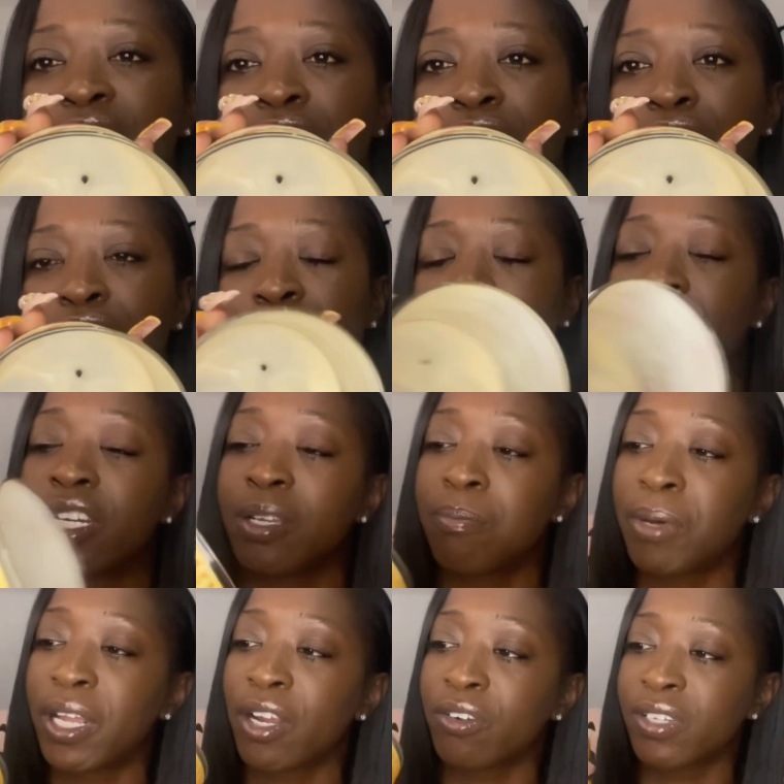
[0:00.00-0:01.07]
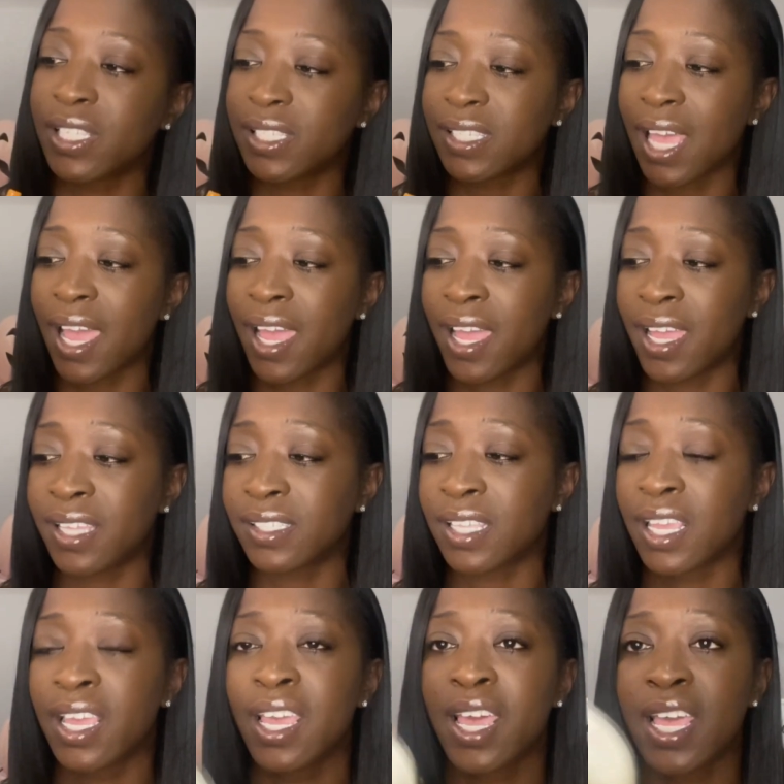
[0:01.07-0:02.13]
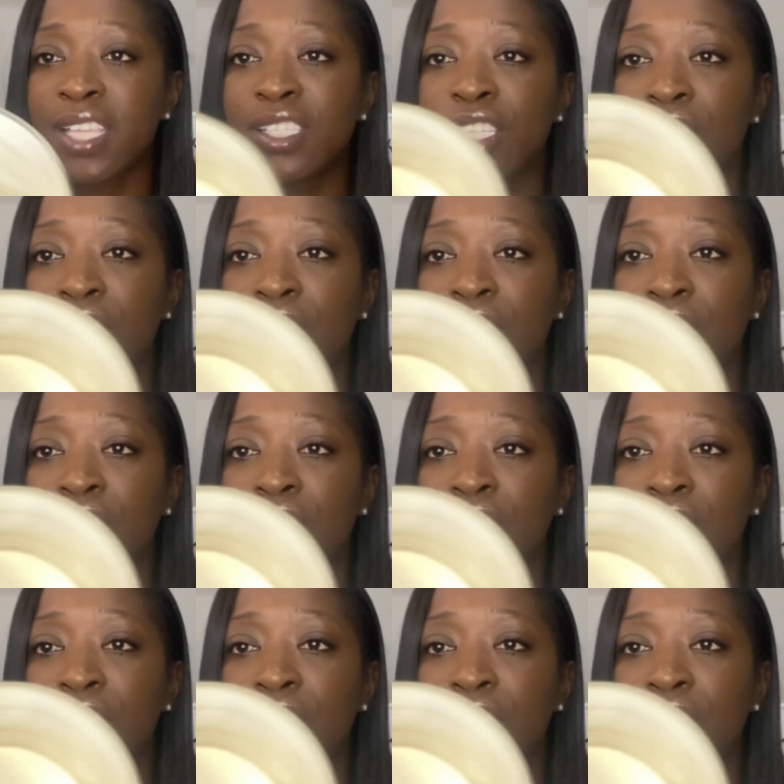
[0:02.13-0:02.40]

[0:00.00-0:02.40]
look dirty, but on the sides, it's a